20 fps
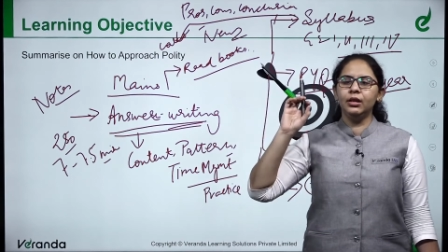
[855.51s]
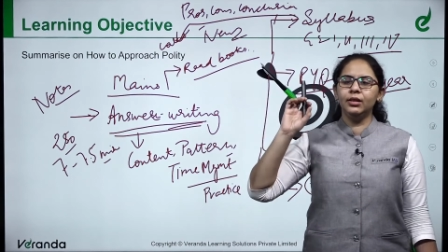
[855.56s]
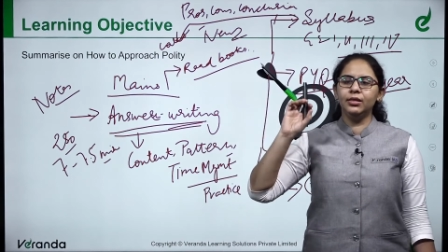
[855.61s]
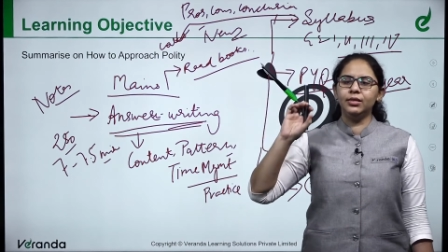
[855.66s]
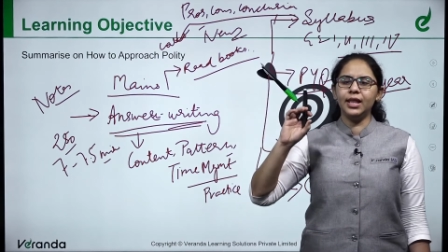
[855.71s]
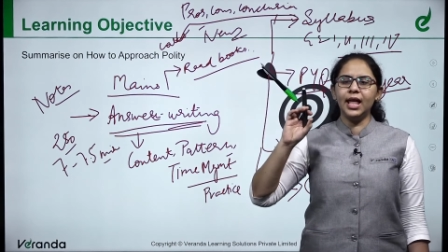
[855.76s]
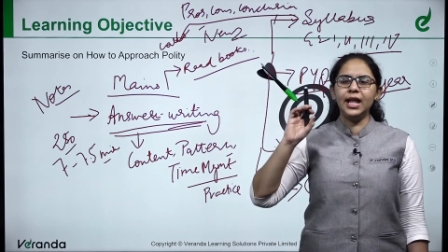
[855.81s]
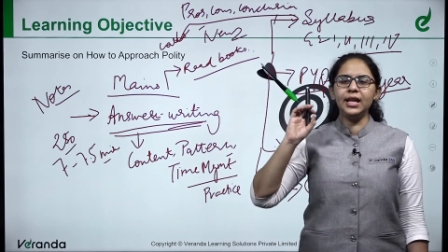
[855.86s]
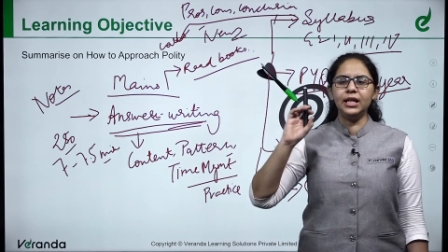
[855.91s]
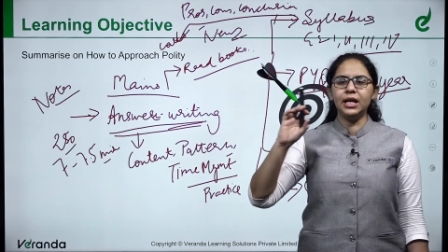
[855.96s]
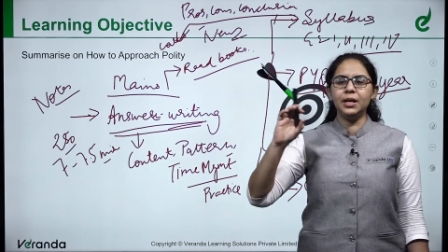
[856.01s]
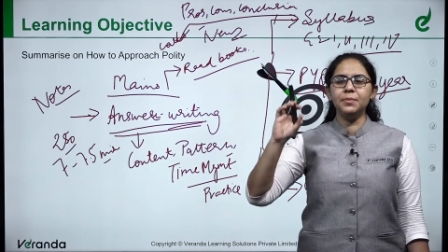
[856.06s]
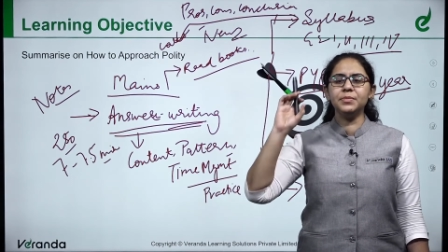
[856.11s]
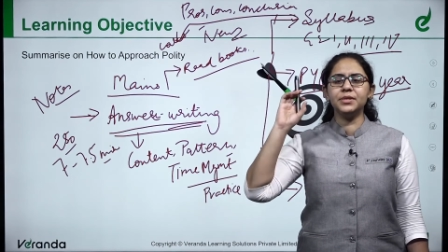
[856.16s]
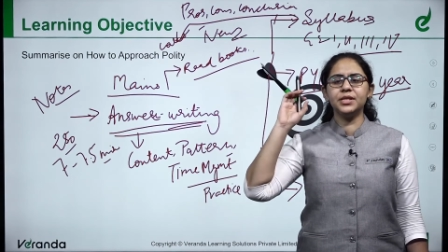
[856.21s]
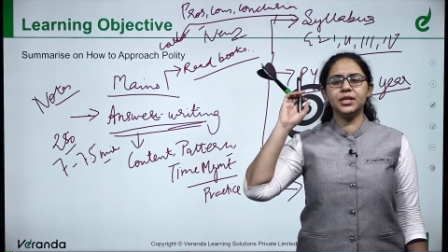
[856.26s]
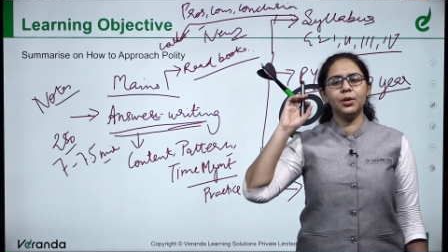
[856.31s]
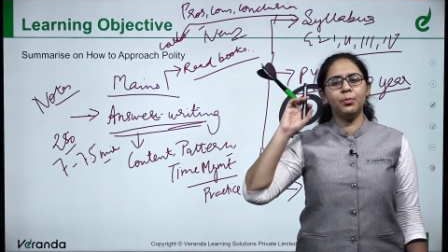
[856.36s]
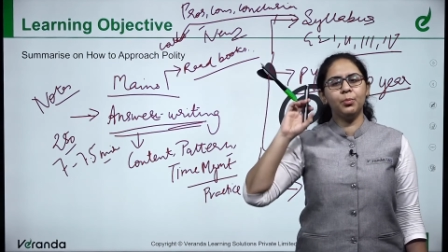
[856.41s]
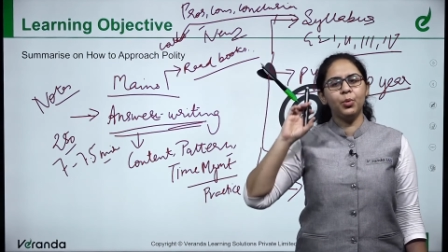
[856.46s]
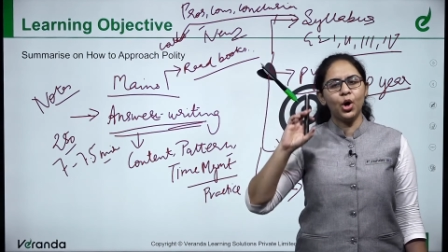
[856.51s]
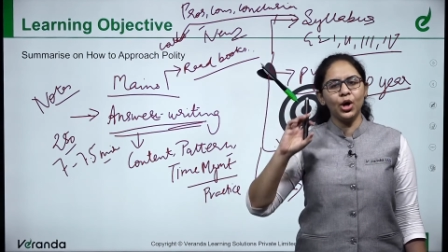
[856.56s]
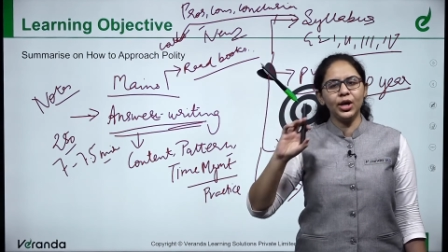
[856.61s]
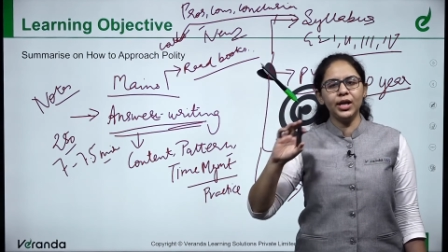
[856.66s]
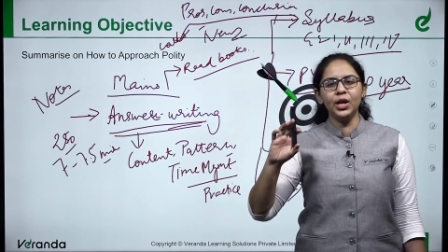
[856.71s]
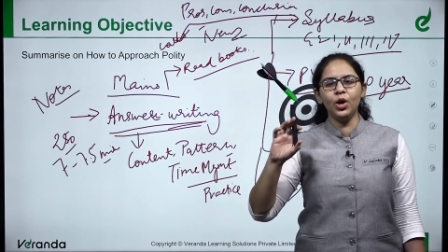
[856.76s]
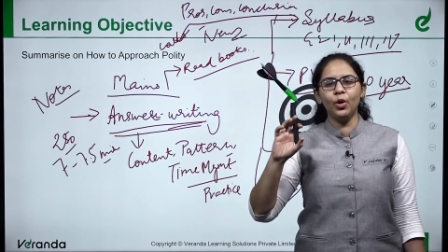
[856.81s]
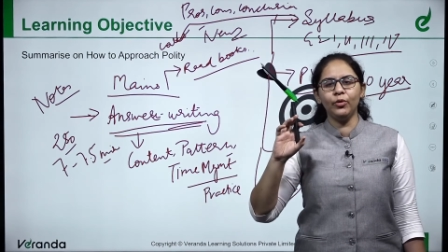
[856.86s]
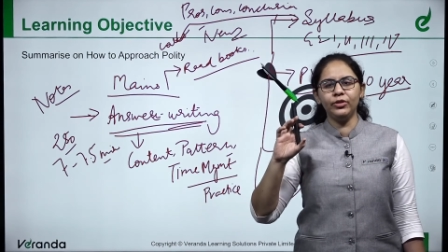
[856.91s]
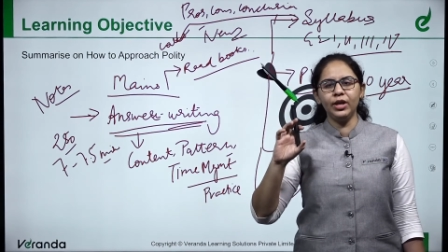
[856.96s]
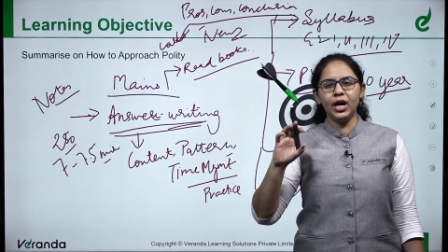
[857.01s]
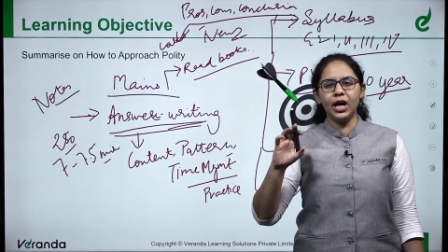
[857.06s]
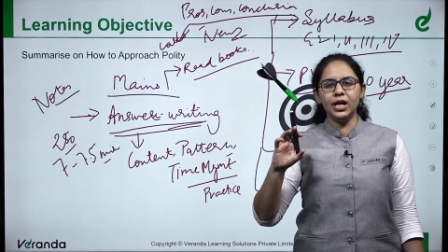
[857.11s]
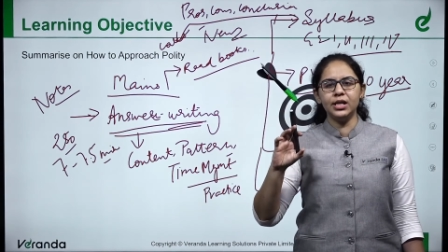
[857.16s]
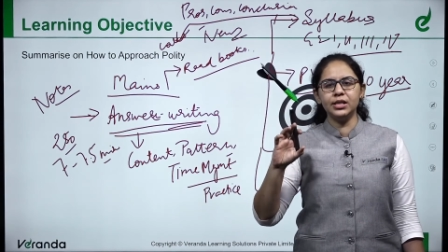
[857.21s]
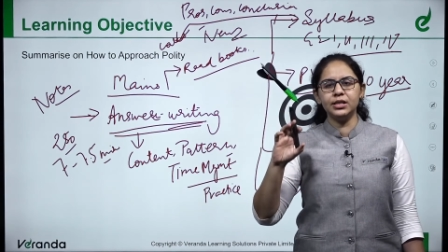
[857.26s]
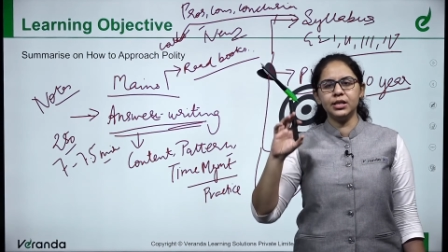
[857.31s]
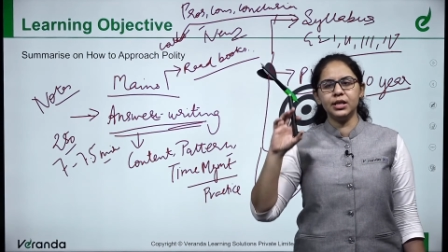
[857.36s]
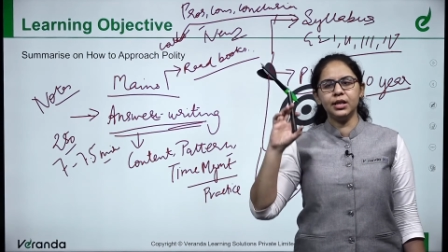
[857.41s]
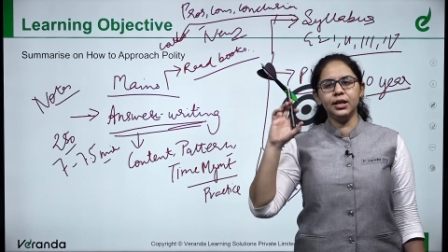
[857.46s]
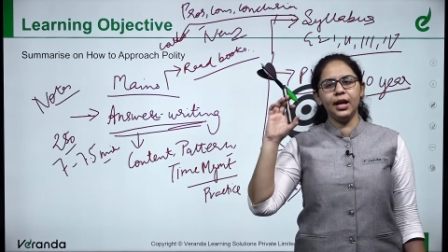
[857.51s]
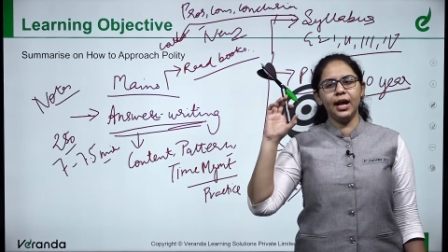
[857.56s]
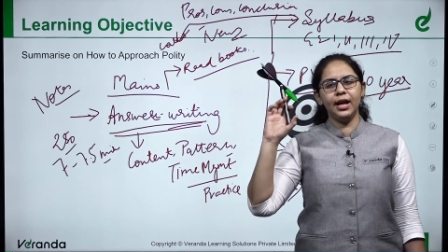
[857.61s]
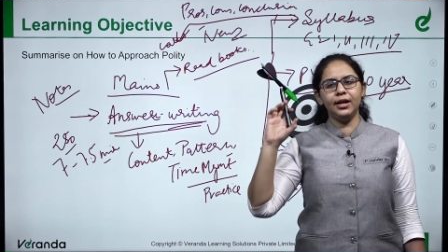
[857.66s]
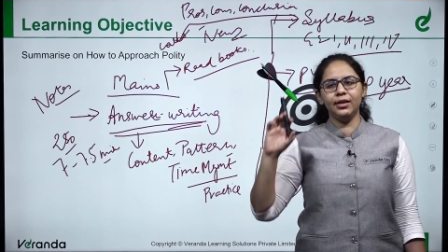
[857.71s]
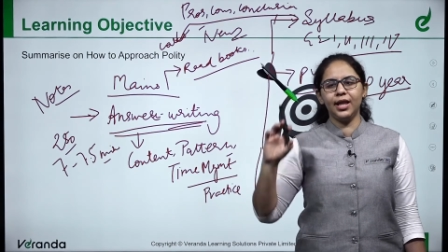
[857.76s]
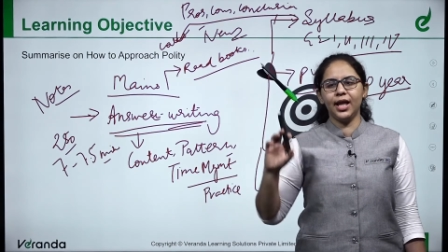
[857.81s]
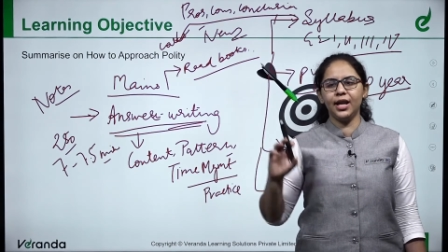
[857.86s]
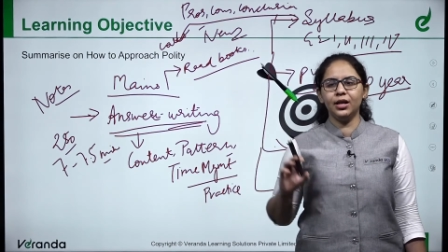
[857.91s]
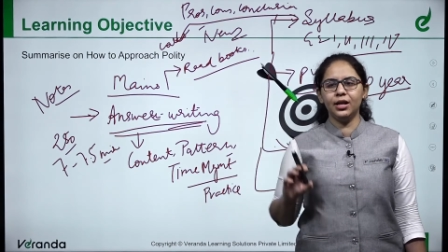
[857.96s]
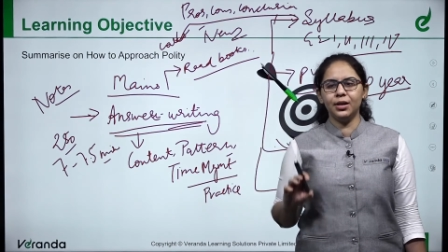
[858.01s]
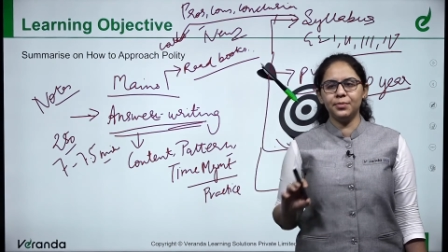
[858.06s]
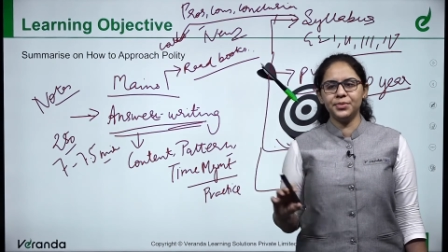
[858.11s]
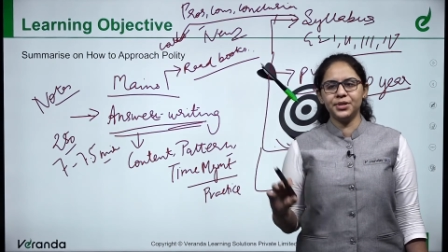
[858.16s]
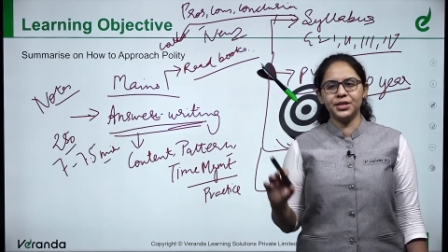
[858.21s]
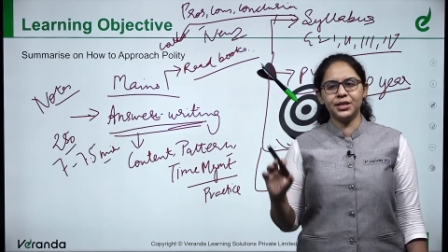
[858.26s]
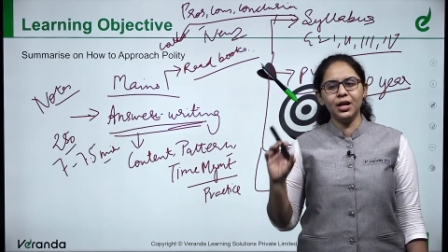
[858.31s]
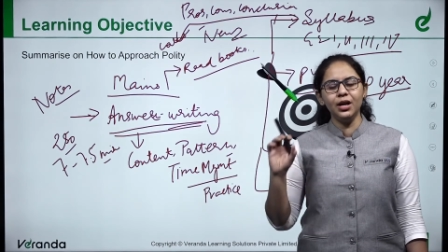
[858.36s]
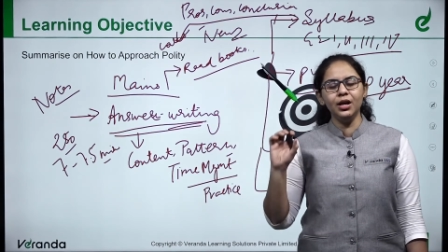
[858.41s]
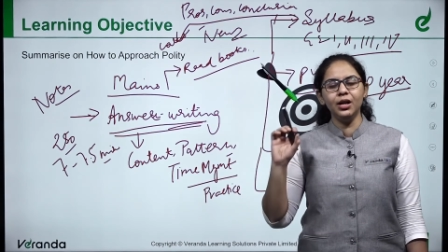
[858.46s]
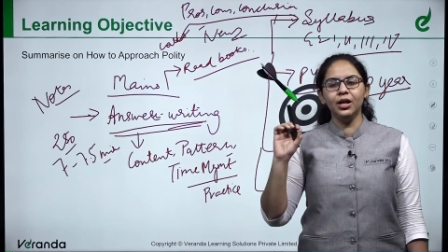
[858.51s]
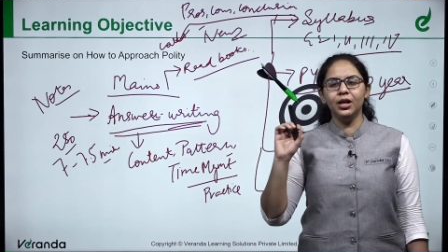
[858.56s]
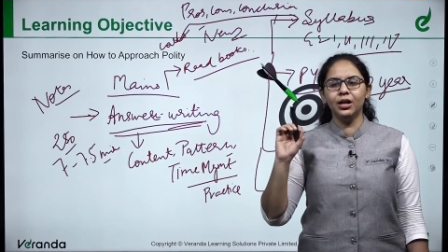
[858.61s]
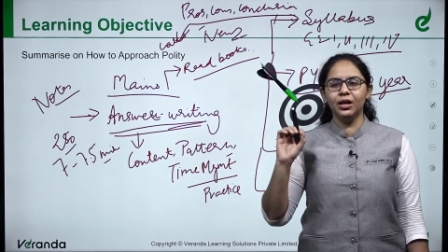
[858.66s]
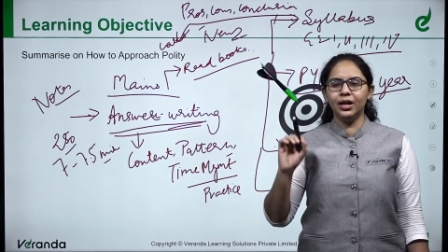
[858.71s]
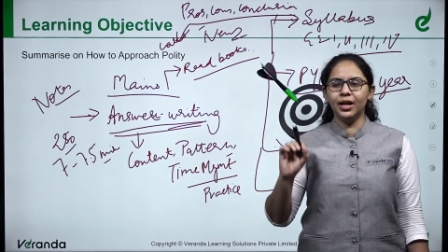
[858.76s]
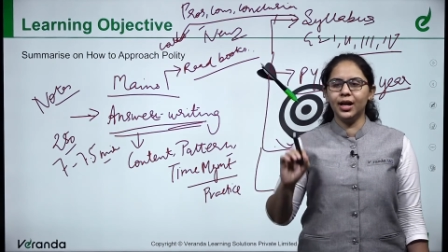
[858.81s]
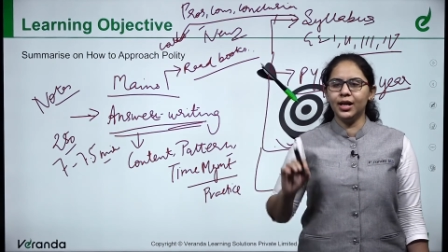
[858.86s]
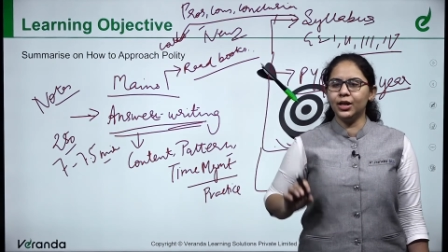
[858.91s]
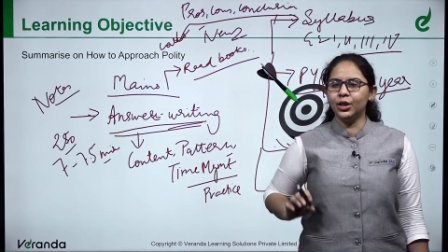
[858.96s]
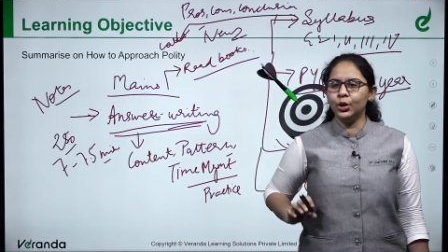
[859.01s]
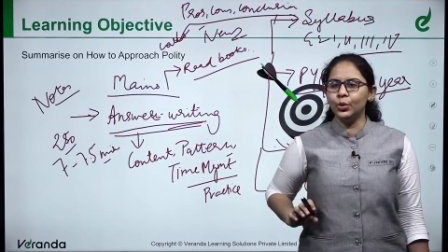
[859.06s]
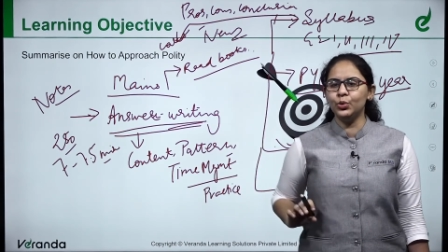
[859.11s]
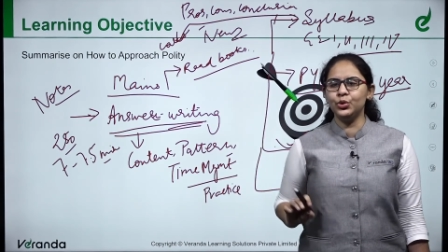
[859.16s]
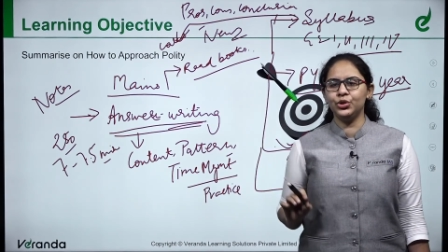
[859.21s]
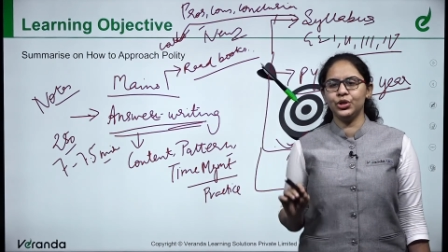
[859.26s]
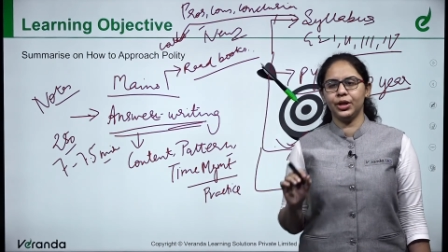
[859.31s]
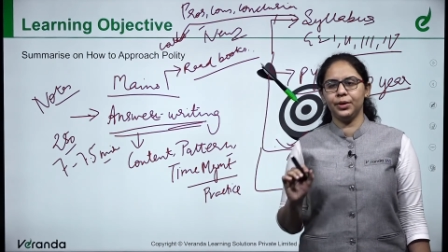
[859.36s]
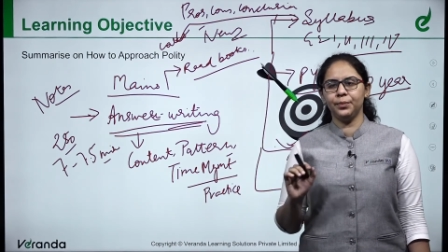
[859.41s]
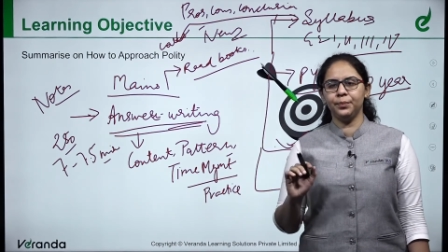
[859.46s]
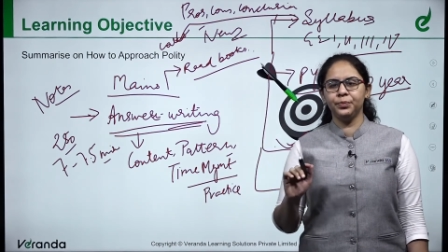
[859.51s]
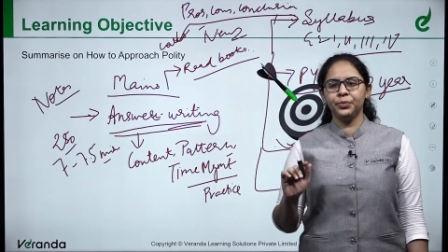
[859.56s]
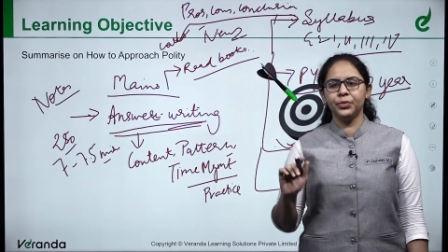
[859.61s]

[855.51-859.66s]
Then comes the body of the answer and then comes the conclusion.